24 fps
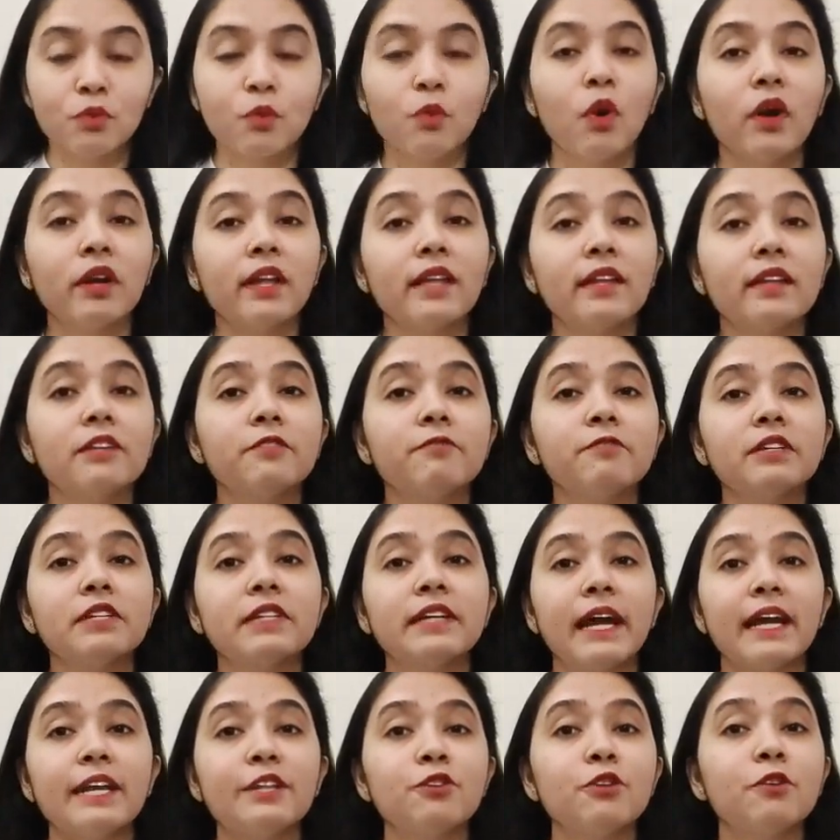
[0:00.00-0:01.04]
what are the different
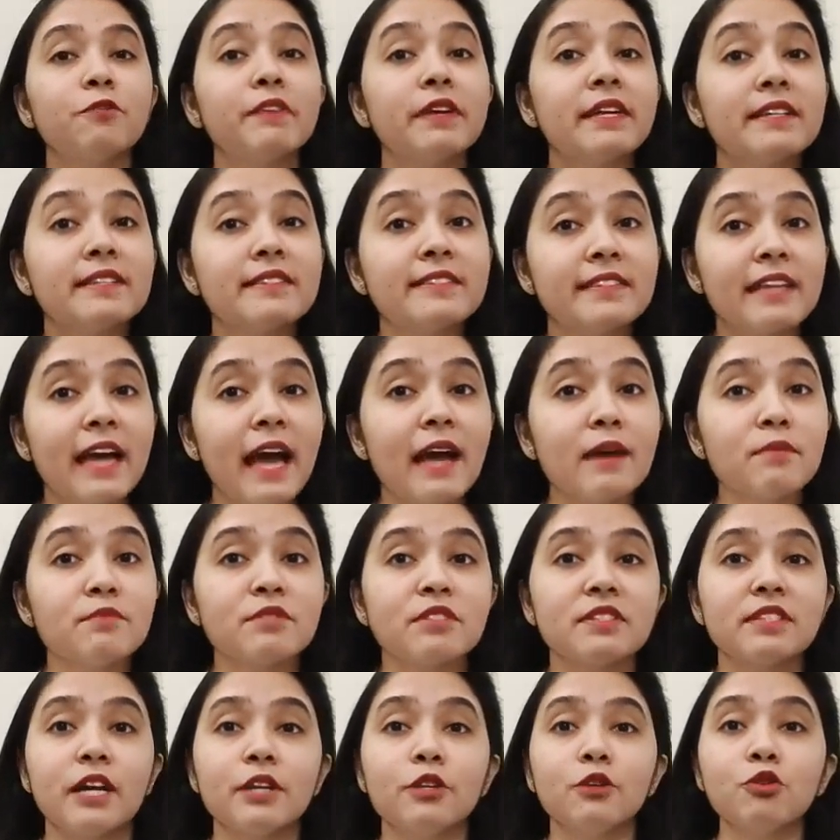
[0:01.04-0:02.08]
kinds of exams
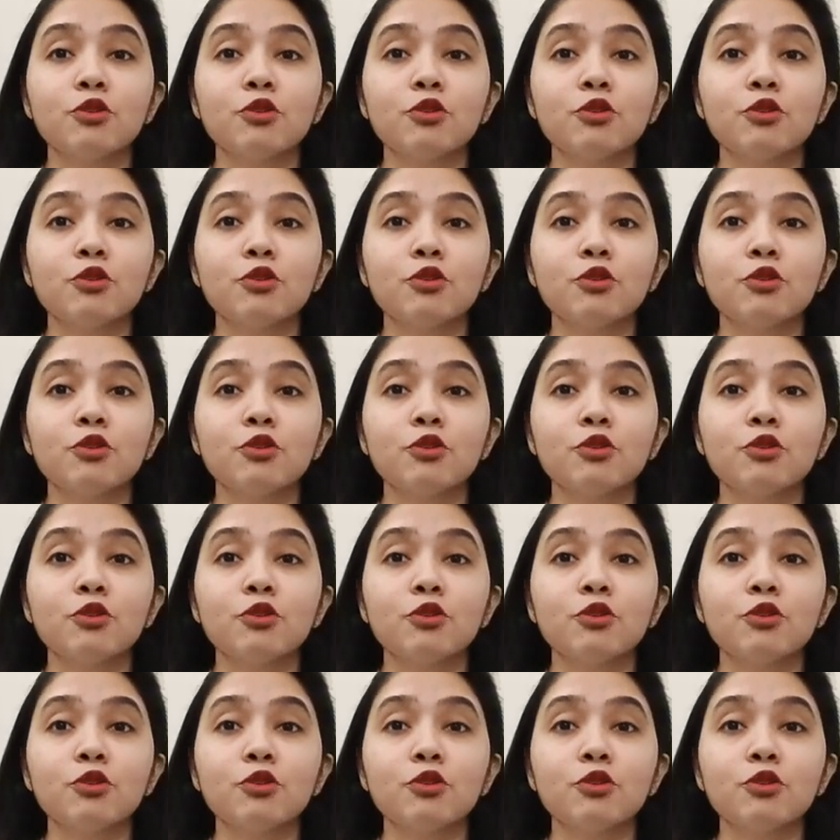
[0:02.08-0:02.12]
that